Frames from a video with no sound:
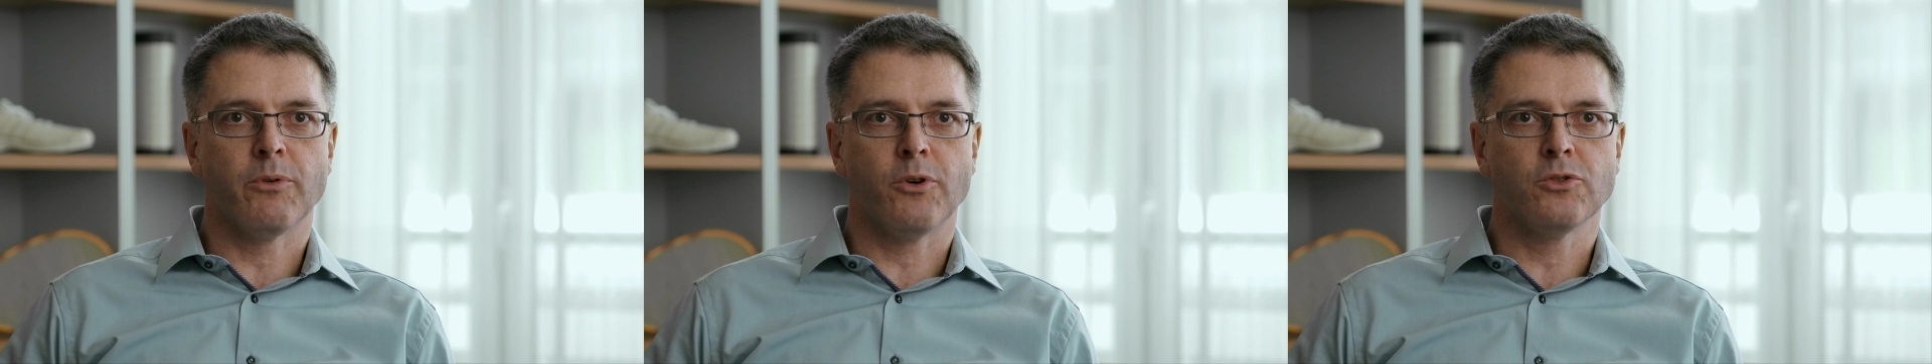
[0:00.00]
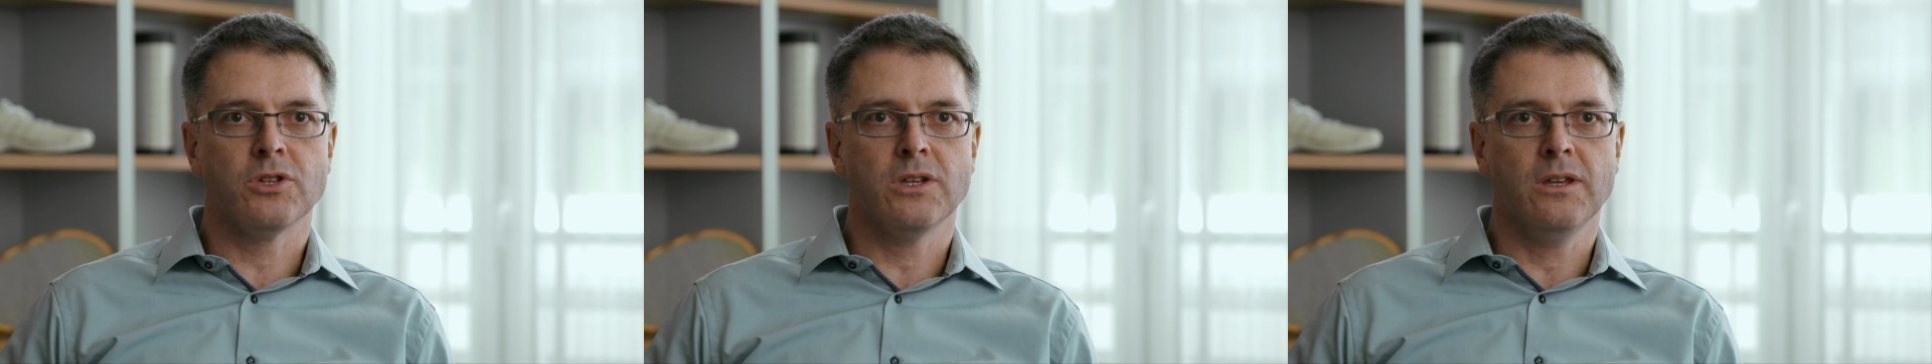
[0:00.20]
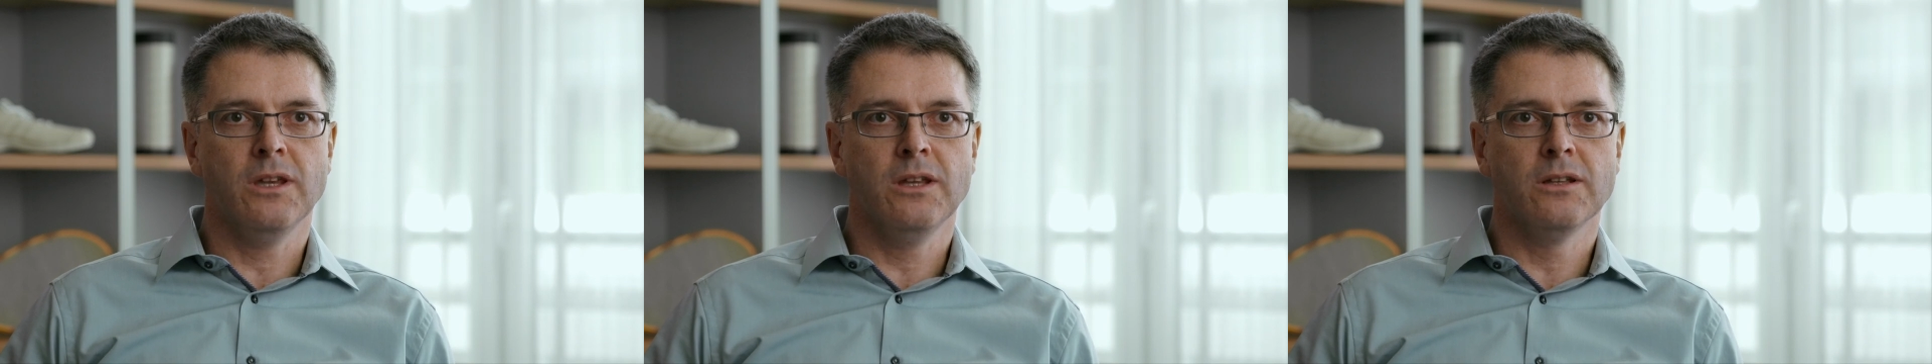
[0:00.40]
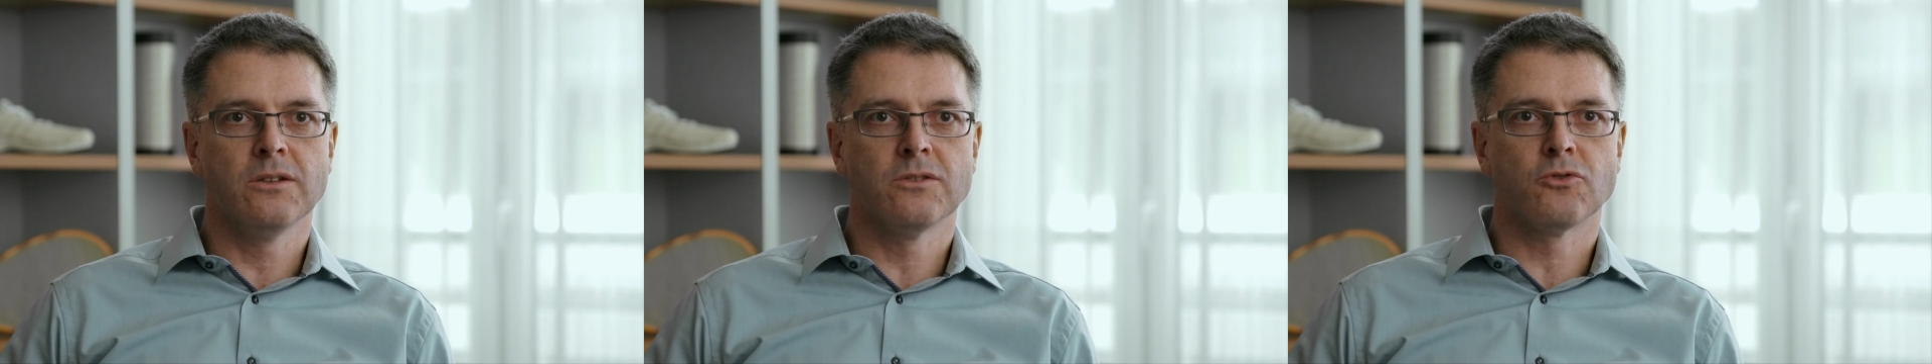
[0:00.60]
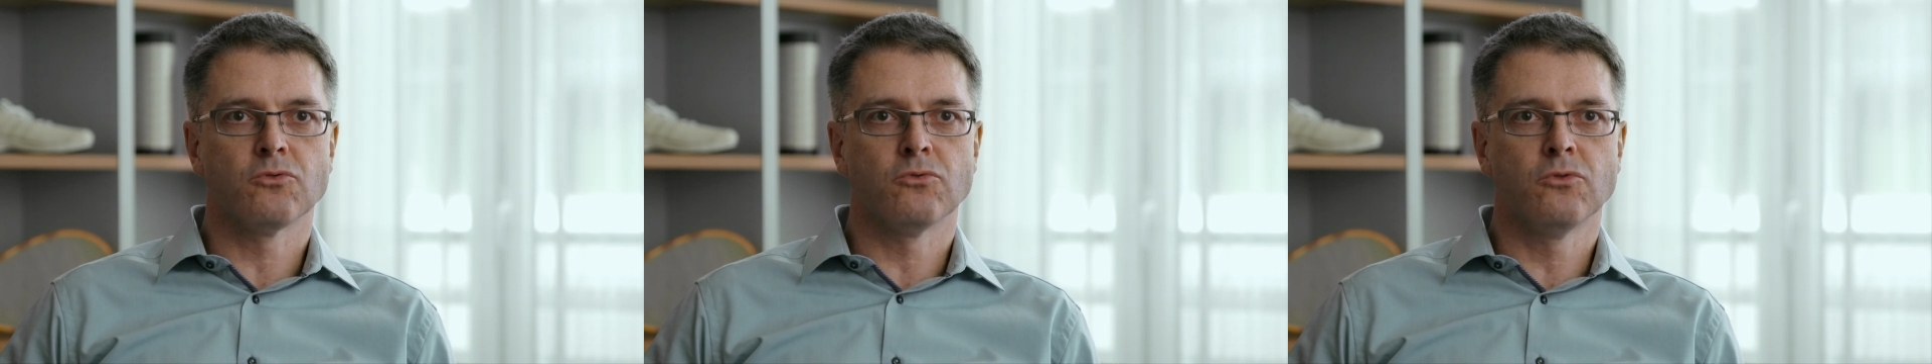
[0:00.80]
so far?
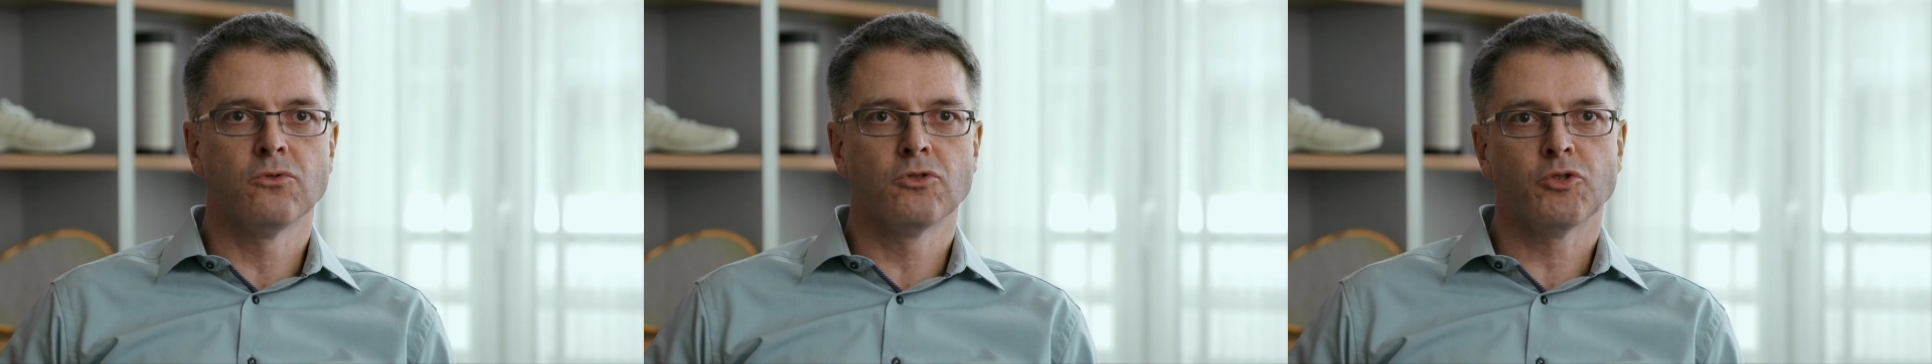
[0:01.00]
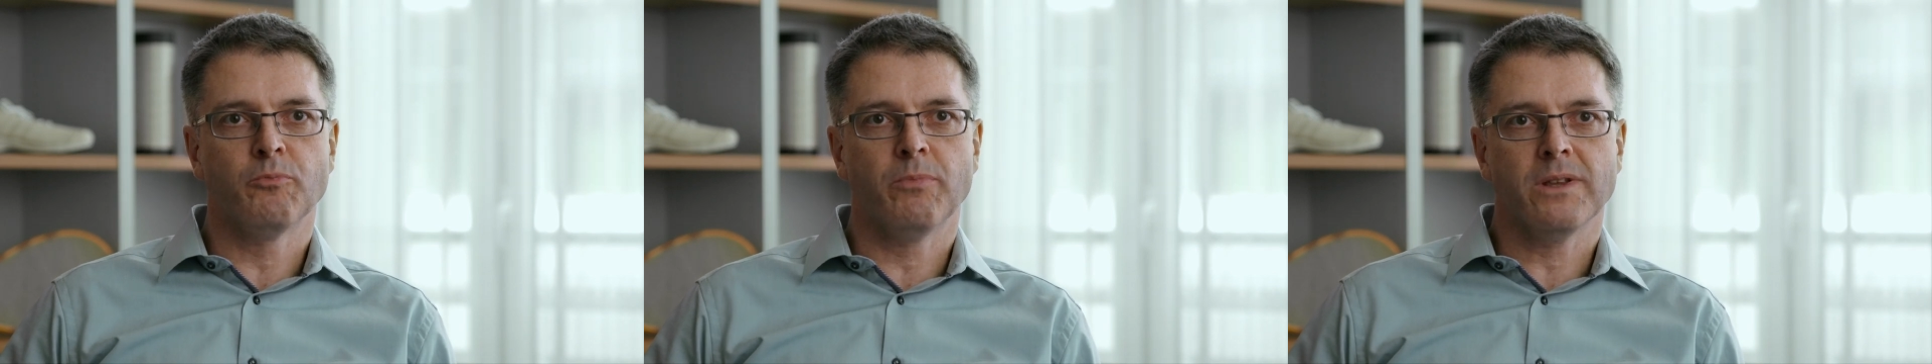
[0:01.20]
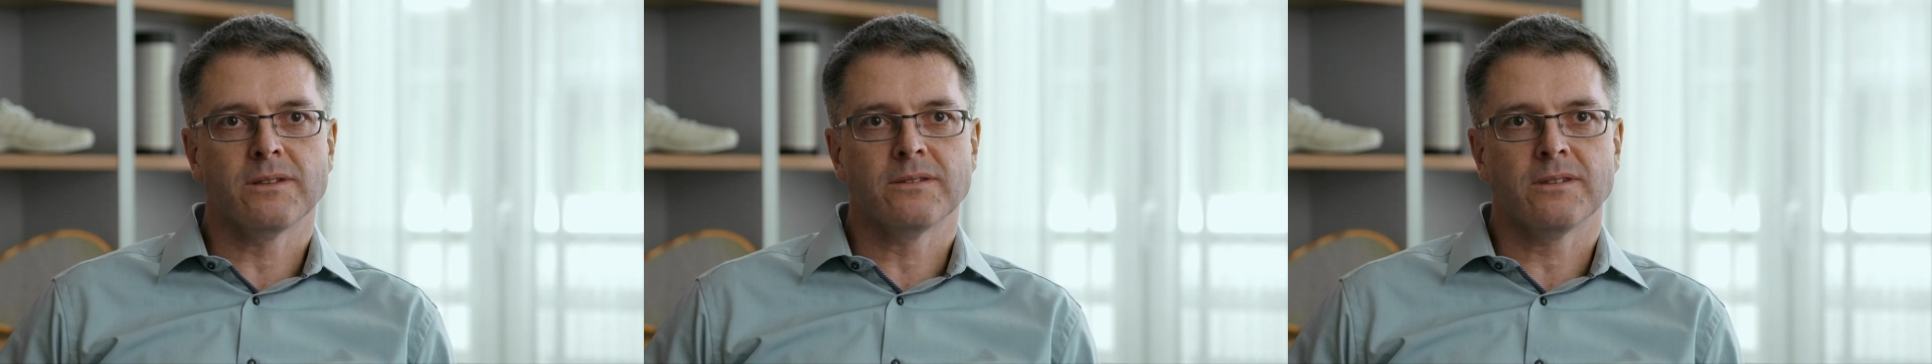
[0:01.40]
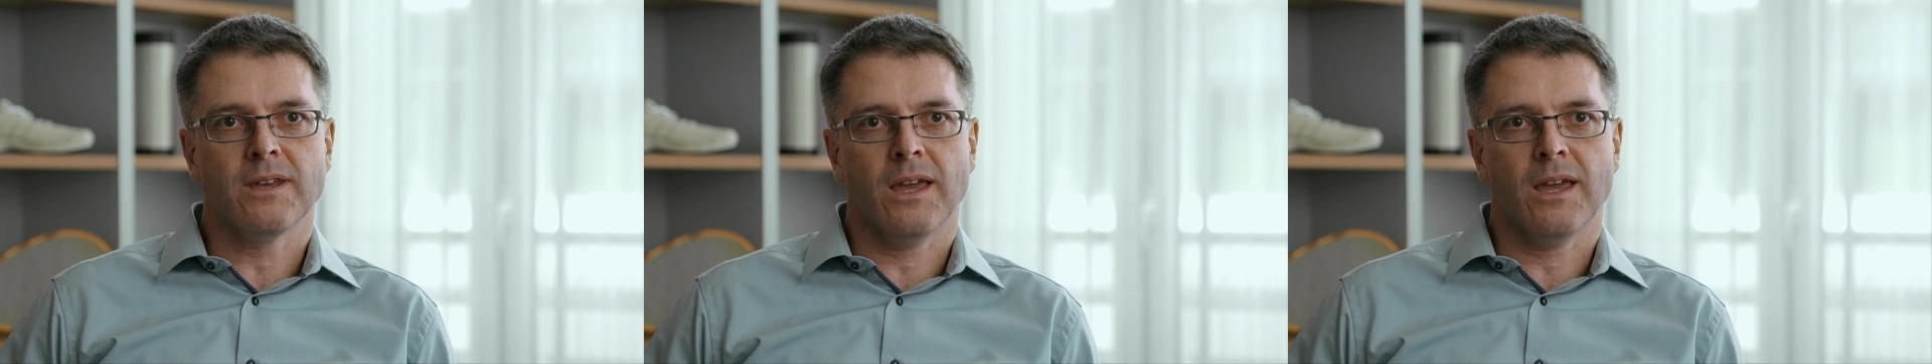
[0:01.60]
What's